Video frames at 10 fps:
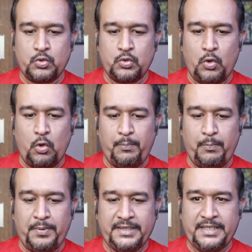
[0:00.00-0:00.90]
open
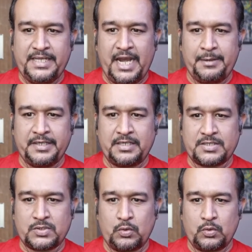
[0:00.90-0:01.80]
the admin
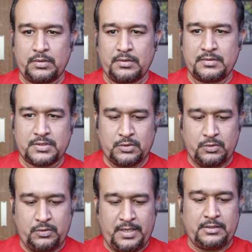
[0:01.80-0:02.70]
console.
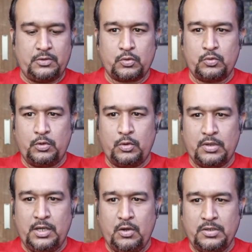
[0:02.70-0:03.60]
So I'll go to
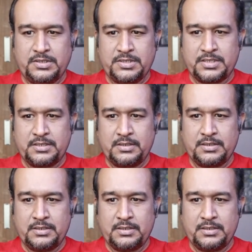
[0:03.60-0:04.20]
localhost